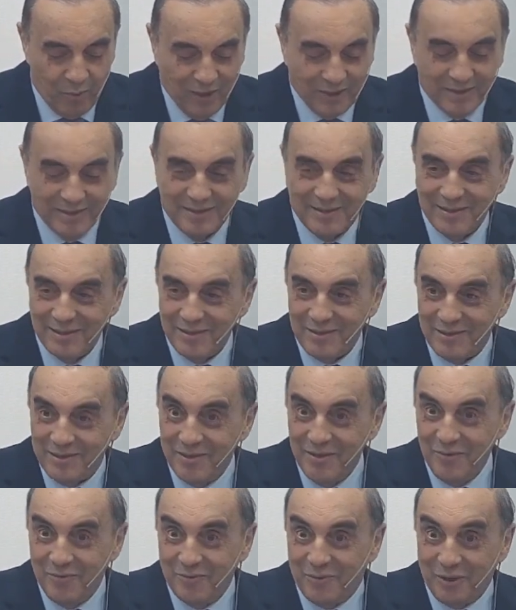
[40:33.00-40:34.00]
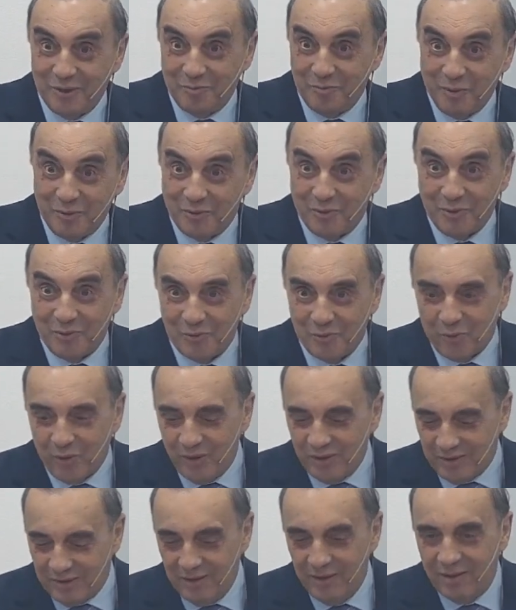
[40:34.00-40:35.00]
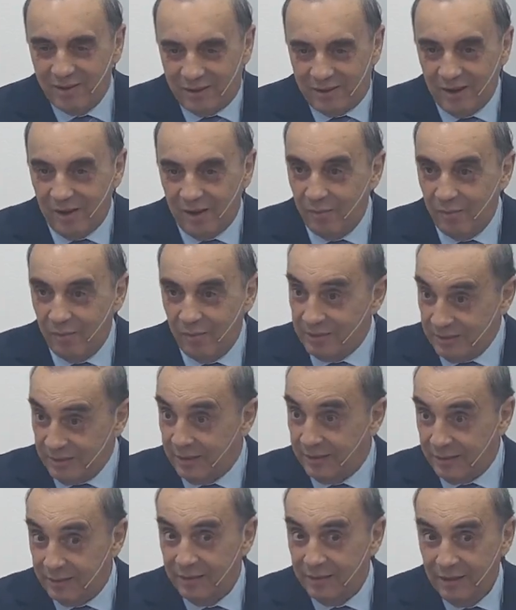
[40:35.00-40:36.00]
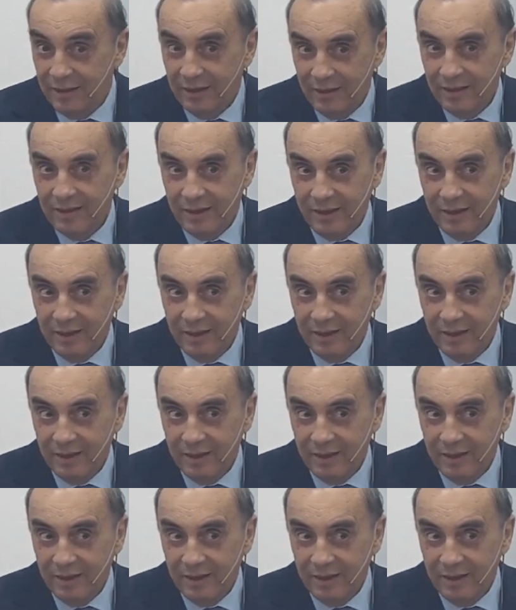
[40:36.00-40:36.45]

sometimes they are a little more incisive, and people are a little.